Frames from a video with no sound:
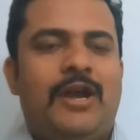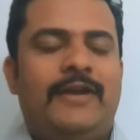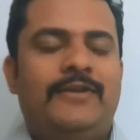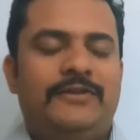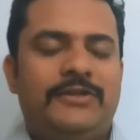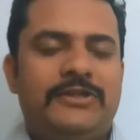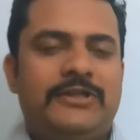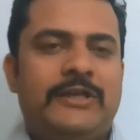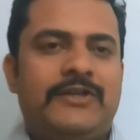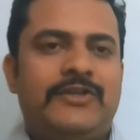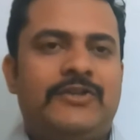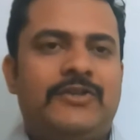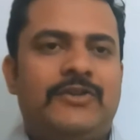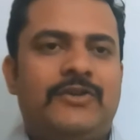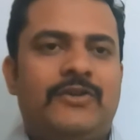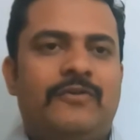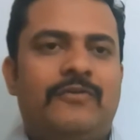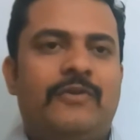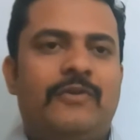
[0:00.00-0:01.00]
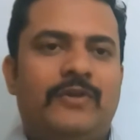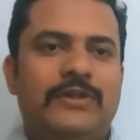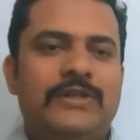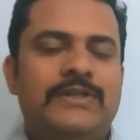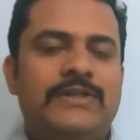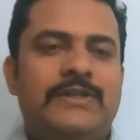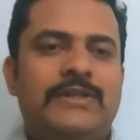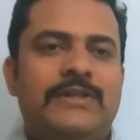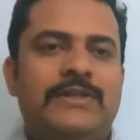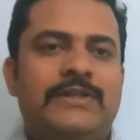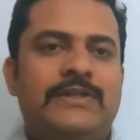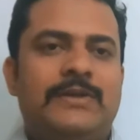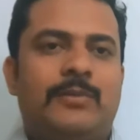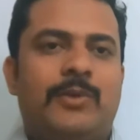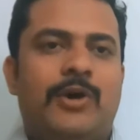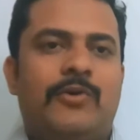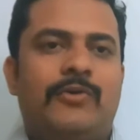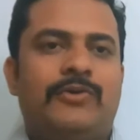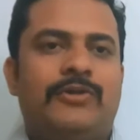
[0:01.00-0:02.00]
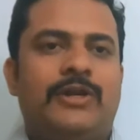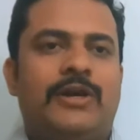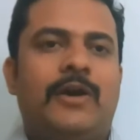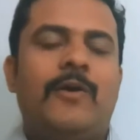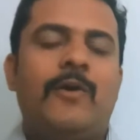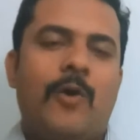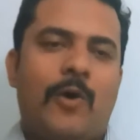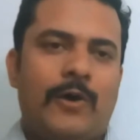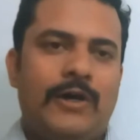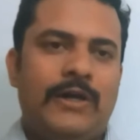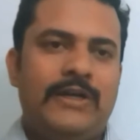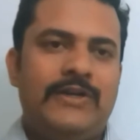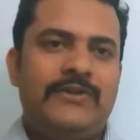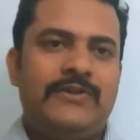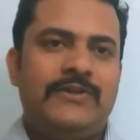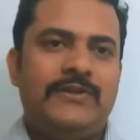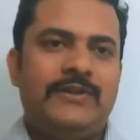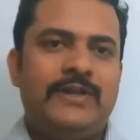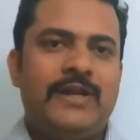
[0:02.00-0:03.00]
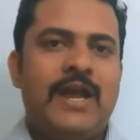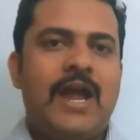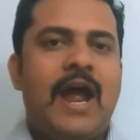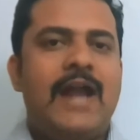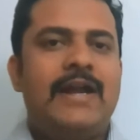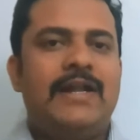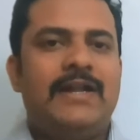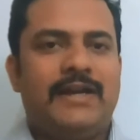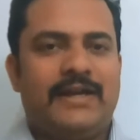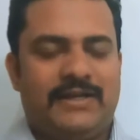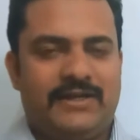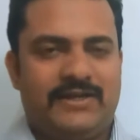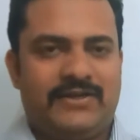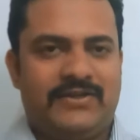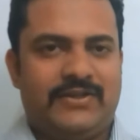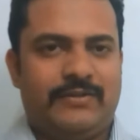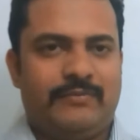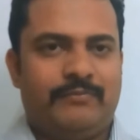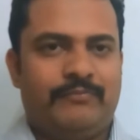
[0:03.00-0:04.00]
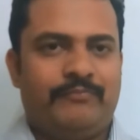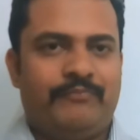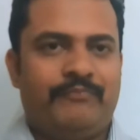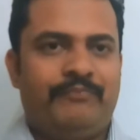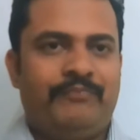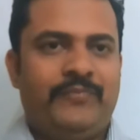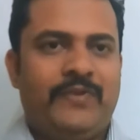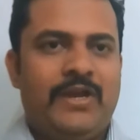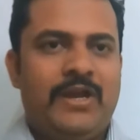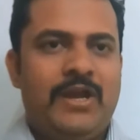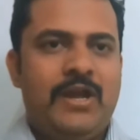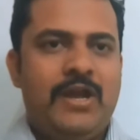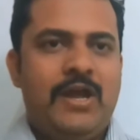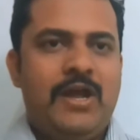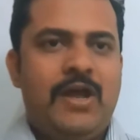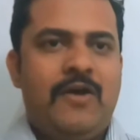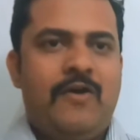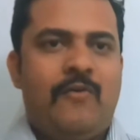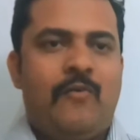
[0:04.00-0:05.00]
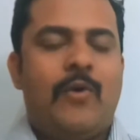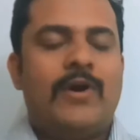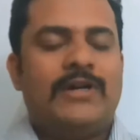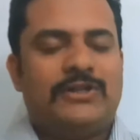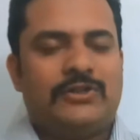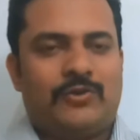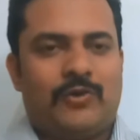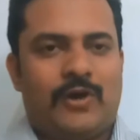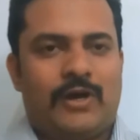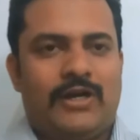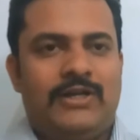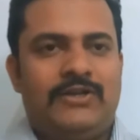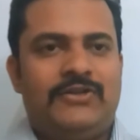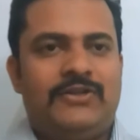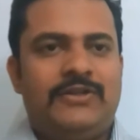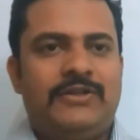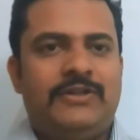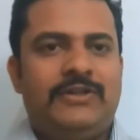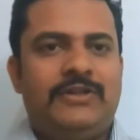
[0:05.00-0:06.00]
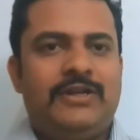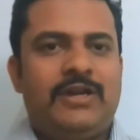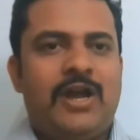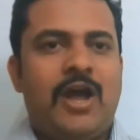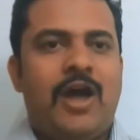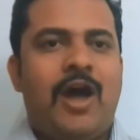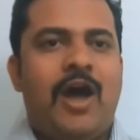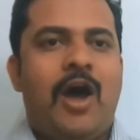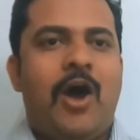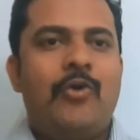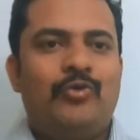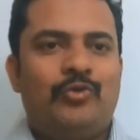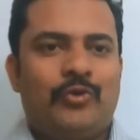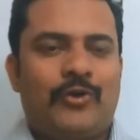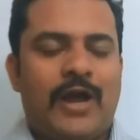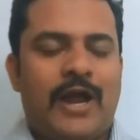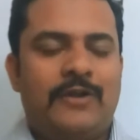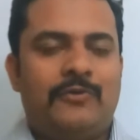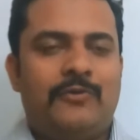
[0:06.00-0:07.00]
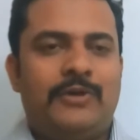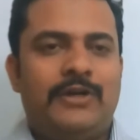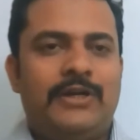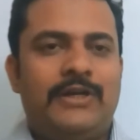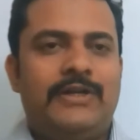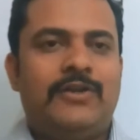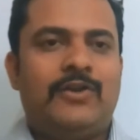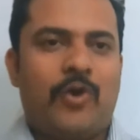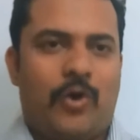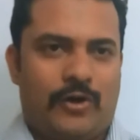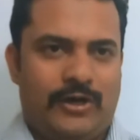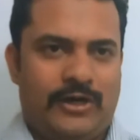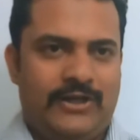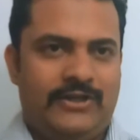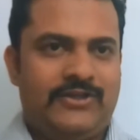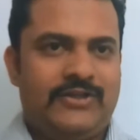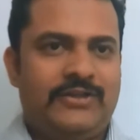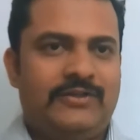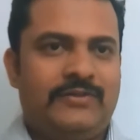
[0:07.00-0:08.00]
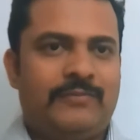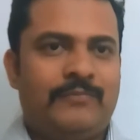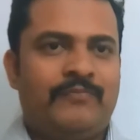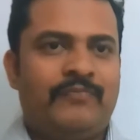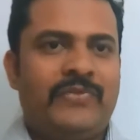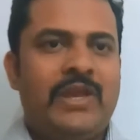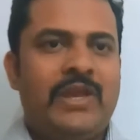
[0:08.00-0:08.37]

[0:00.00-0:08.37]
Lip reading: In this lecture, we will discuss about correlation and regression. What is correlation? How to calculate correlation?